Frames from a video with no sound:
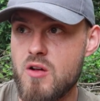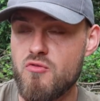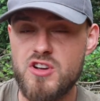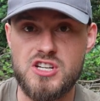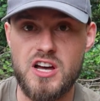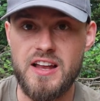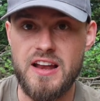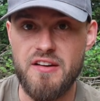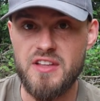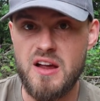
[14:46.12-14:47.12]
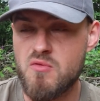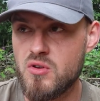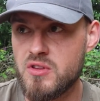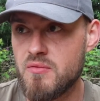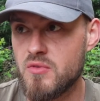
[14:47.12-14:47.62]
Reach up the left hand
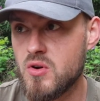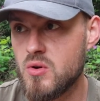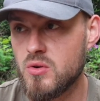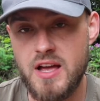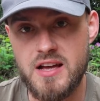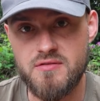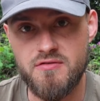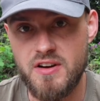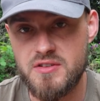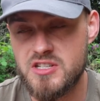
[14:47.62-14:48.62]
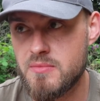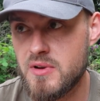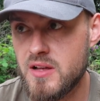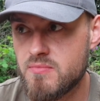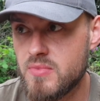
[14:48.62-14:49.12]
rod, didn't record that, very
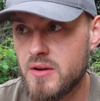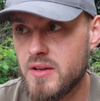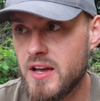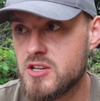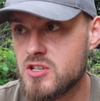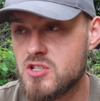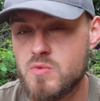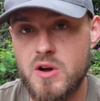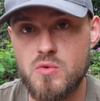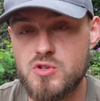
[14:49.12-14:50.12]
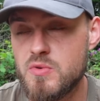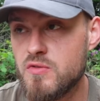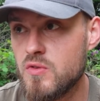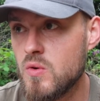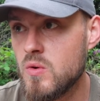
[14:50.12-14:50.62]
similar location to where it was
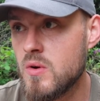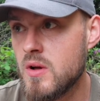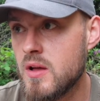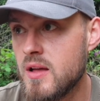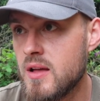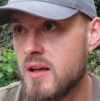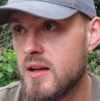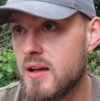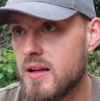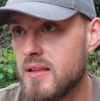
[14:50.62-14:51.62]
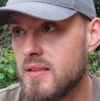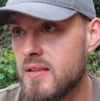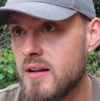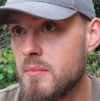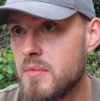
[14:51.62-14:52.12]
before. And
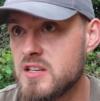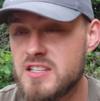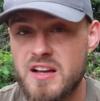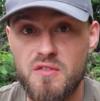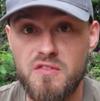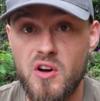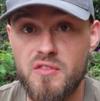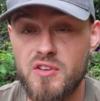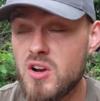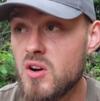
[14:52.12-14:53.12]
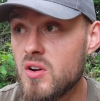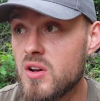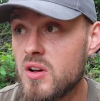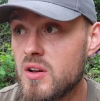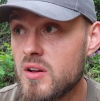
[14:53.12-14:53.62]
it's now 5 o'clock,
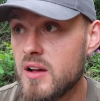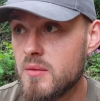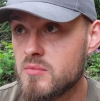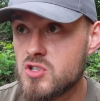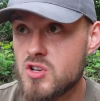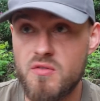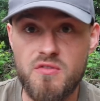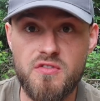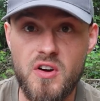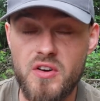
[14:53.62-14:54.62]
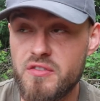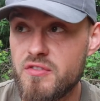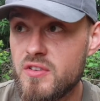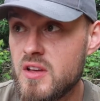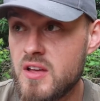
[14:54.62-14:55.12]
just gone
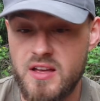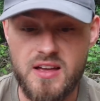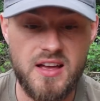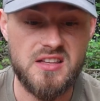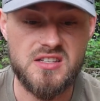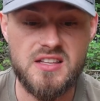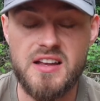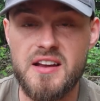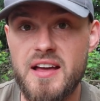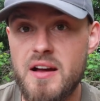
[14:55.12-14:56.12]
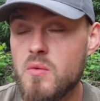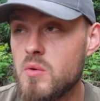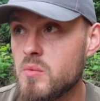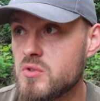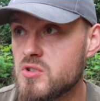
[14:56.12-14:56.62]
5. hence dinner now.
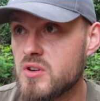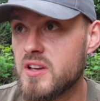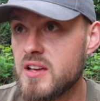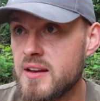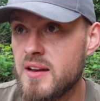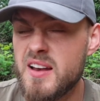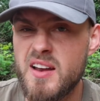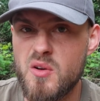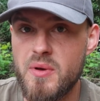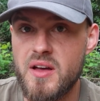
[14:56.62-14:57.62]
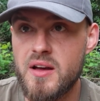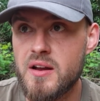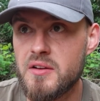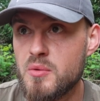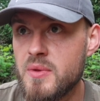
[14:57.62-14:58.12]
I want to try and get in a little bit earlier.
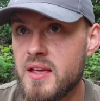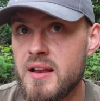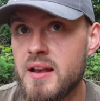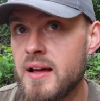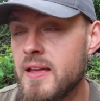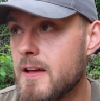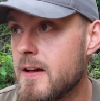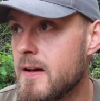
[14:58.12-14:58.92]
I don't want to be eating late.